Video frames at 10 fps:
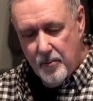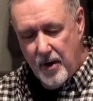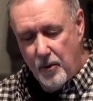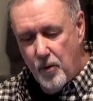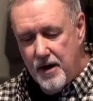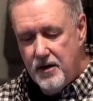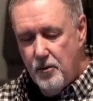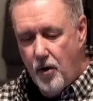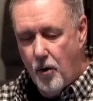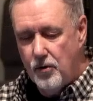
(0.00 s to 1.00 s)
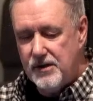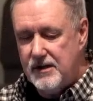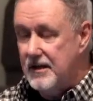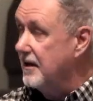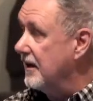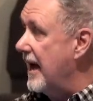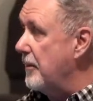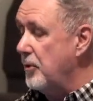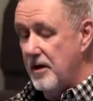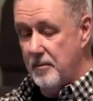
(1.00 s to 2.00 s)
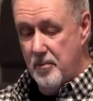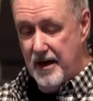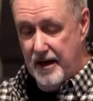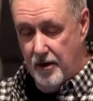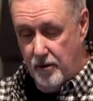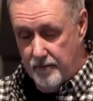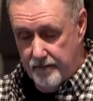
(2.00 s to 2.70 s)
but when you host an elaborate meal,